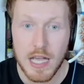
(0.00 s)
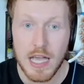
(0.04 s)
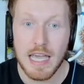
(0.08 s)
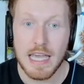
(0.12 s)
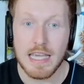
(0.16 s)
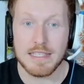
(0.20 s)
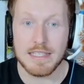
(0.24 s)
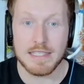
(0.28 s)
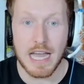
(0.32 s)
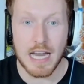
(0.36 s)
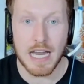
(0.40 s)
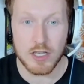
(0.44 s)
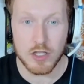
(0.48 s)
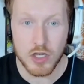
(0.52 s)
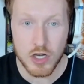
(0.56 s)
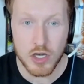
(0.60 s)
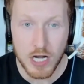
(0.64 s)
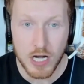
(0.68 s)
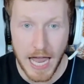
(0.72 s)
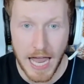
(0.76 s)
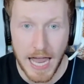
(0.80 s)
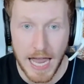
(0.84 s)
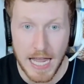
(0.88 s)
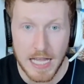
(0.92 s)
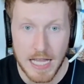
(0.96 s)
He's got good
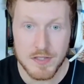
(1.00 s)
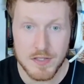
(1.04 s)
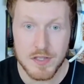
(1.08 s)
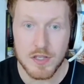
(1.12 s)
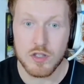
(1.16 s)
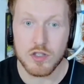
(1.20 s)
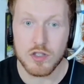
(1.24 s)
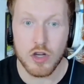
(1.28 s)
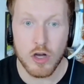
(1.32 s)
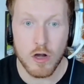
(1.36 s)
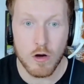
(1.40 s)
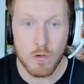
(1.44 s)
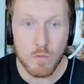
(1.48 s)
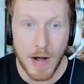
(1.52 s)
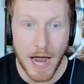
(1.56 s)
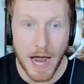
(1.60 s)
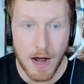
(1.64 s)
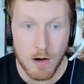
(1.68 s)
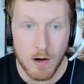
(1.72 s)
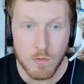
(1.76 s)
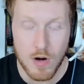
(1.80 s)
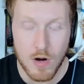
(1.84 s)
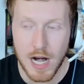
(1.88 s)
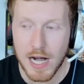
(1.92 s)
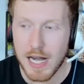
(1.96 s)
hands, good
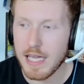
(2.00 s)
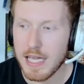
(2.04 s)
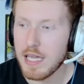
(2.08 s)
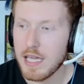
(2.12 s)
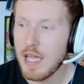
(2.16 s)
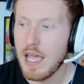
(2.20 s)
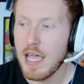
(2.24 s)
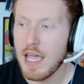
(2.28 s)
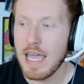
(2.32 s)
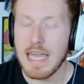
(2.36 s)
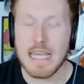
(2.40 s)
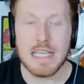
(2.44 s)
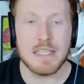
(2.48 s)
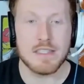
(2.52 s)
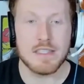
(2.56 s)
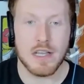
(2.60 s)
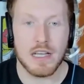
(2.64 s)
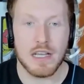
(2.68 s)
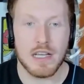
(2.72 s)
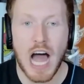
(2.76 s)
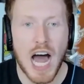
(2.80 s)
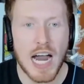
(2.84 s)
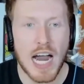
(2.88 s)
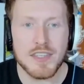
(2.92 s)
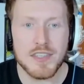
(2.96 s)
route running. He's
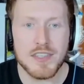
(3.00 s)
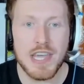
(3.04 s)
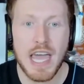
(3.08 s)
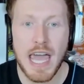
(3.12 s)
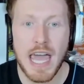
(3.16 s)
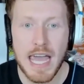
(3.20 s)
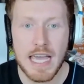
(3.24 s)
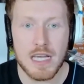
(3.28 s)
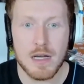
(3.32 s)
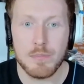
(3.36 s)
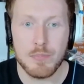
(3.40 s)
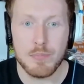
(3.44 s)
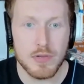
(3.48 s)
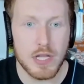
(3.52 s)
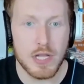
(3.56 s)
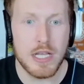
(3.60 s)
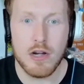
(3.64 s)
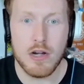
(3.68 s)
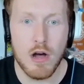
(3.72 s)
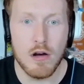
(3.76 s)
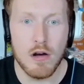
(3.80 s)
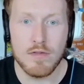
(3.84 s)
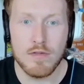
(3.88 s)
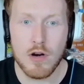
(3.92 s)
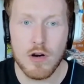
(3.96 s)
honestly a complete
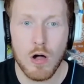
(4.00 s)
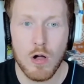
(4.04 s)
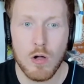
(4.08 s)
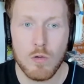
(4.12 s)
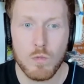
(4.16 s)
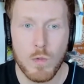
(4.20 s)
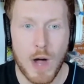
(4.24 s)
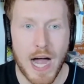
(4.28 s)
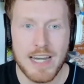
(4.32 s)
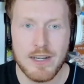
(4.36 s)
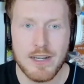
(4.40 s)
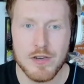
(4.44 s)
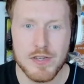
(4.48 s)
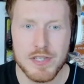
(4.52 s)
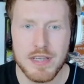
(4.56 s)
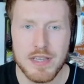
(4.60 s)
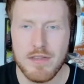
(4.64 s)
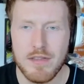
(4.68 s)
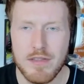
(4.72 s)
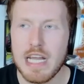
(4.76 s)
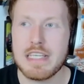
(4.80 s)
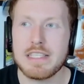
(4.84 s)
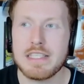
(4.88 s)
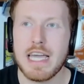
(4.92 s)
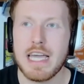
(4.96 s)
overall wide receiver.
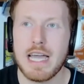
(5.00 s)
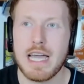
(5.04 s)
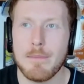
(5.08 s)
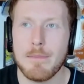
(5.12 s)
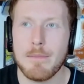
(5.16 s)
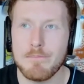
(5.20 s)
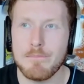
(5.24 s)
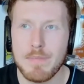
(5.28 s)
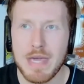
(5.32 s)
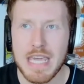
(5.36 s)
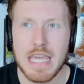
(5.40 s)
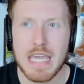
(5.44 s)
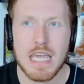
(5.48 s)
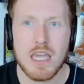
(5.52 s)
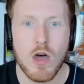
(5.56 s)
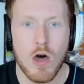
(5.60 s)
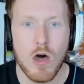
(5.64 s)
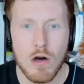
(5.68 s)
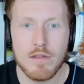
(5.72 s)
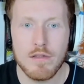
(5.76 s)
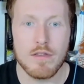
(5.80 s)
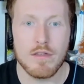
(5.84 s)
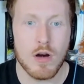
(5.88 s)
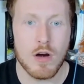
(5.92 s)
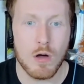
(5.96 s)
He's like a B
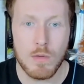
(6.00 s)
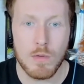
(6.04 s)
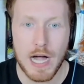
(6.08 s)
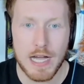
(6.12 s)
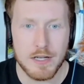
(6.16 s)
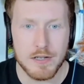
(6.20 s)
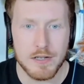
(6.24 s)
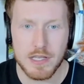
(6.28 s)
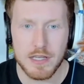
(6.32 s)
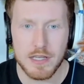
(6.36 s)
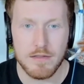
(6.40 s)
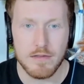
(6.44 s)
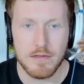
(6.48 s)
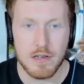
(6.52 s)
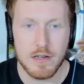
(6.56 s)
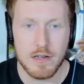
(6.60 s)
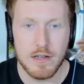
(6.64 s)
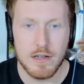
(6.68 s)
overall wide receiver.